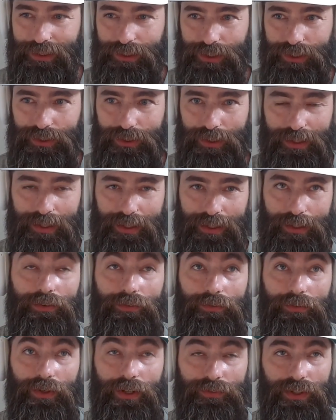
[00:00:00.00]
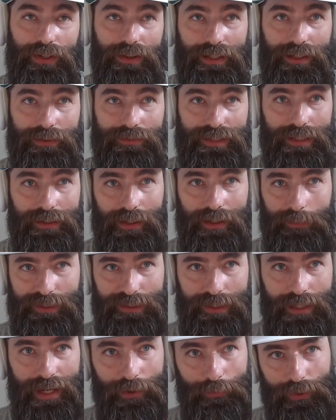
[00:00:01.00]
Sure. I think, if you think of C Club
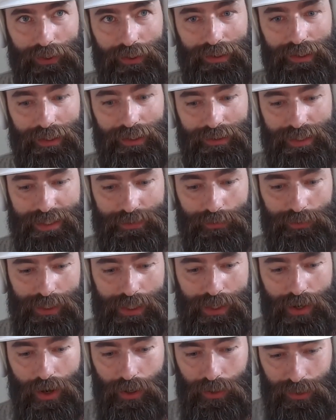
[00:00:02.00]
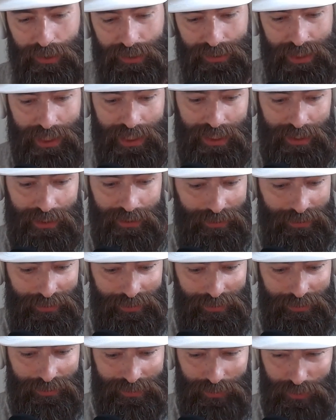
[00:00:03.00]
as a network that is really harnessing
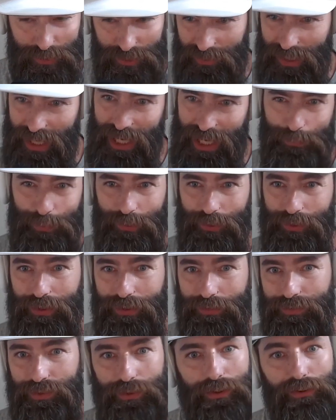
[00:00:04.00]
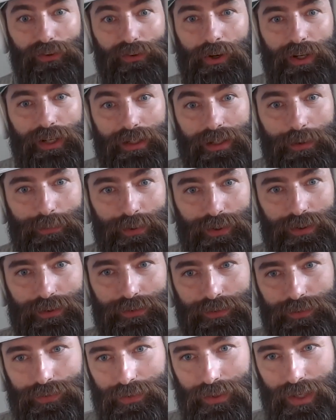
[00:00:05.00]
the social capital of a growing number
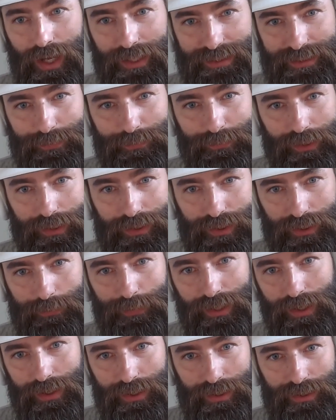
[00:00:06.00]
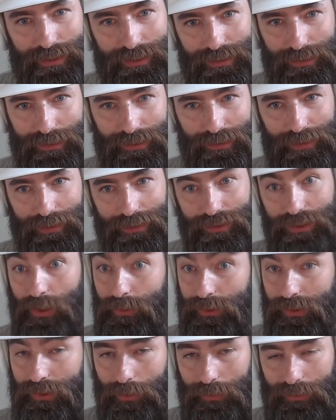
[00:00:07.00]
of awesome contributors and
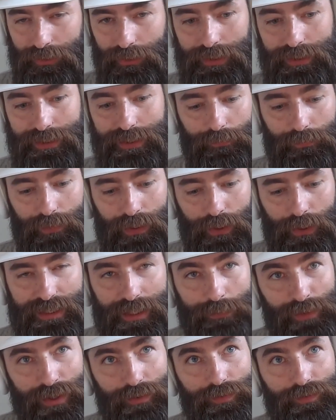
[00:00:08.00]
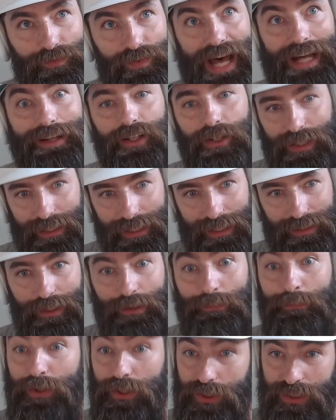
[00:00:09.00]
token holders, some of the value that
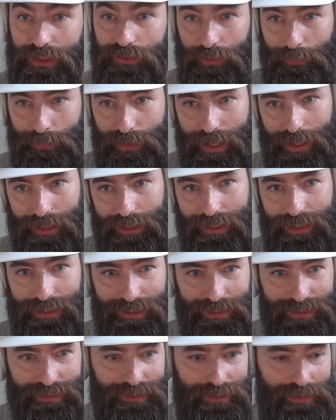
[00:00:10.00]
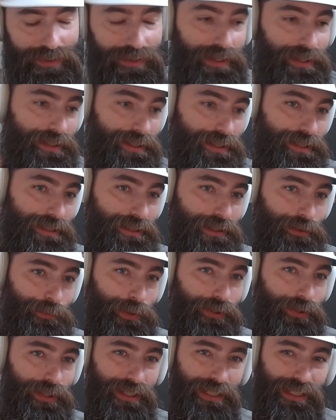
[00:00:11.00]
emerges from that is this
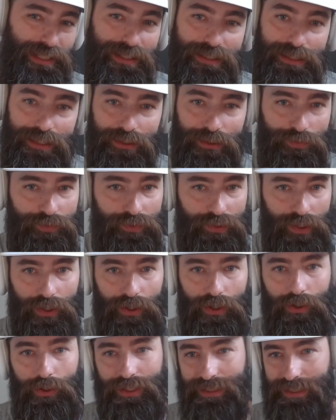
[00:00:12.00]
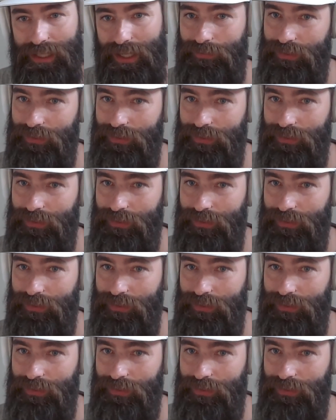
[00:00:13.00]
ability to get deal flow and to have